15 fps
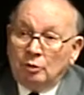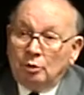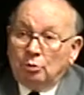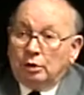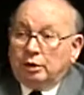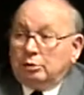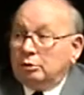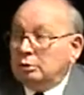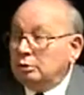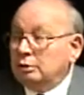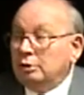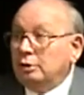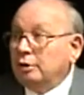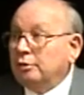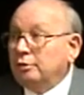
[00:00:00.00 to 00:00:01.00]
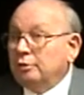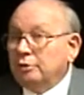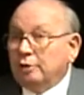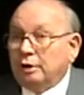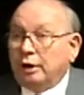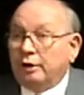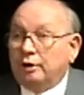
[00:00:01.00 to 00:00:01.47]
Well,
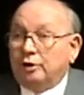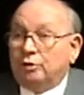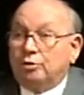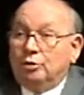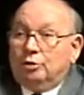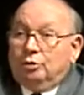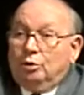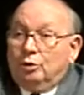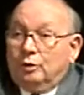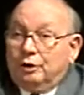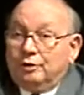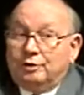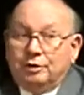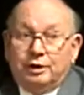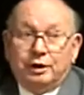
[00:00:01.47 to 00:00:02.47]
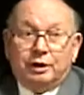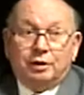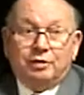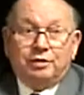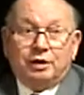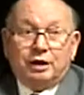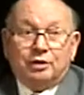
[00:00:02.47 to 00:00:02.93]
like this, who wants to dig a
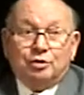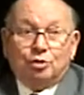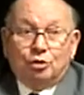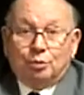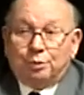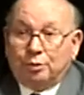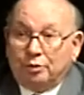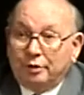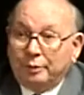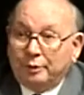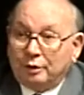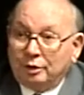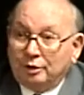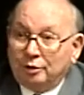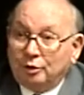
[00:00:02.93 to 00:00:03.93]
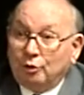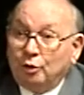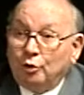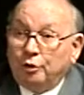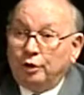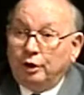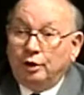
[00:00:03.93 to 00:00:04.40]
foxhole perimeter? There are
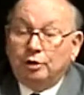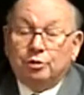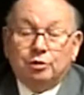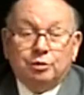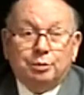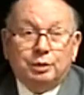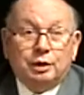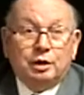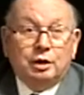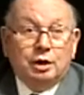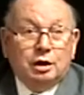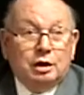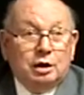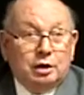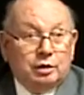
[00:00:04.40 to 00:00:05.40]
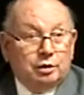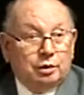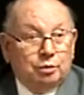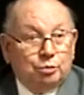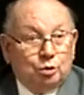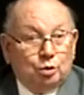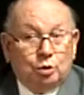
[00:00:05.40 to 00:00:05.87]
no needs, but the
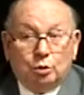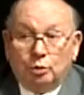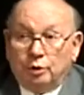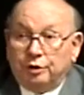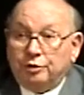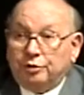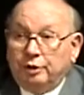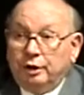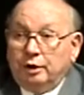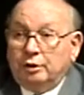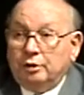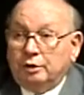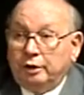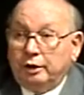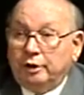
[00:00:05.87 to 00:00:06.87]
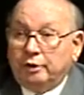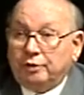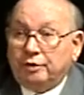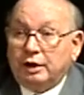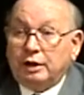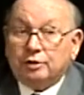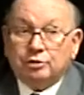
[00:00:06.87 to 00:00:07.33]
rule was dig your
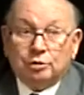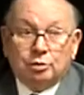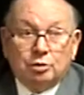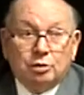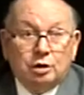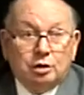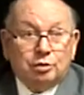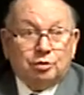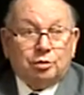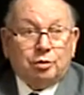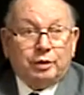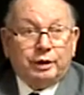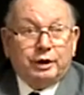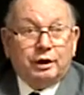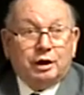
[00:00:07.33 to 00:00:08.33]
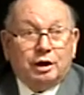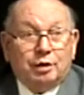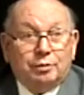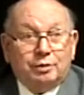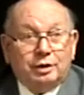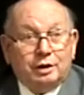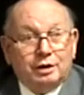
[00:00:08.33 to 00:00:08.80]
foxhole. So I get
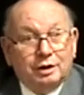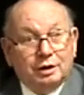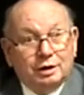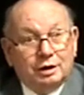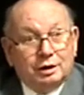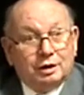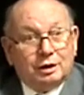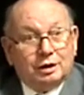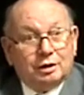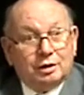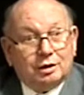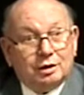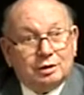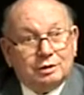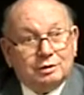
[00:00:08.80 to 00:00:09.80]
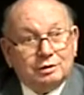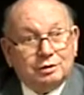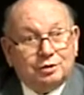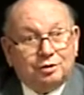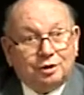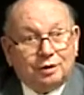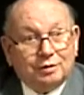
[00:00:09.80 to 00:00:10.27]
out my little
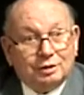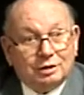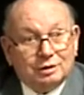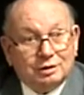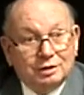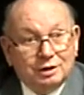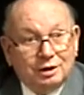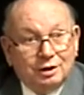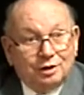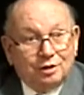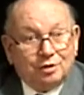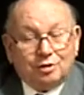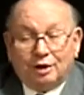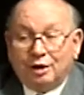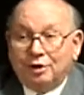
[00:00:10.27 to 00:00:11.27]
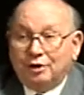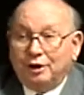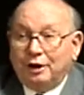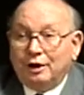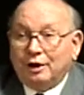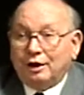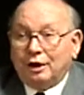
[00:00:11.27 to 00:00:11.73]
shovel and start
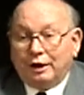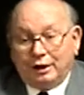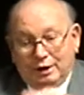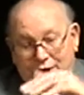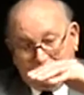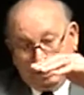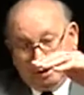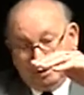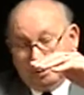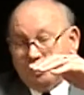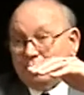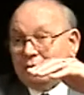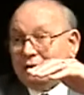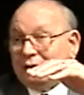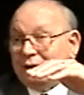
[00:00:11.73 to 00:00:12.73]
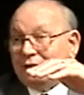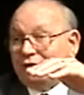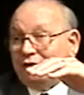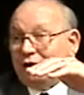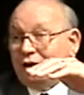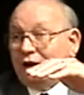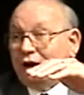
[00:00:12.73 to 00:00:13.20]
digging. I get down about that
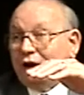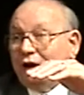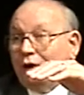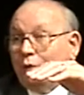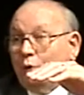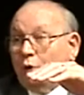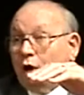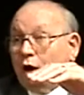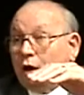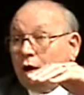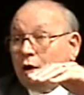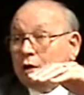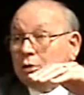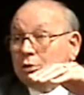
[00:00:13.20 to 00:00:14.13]
far and I hit water.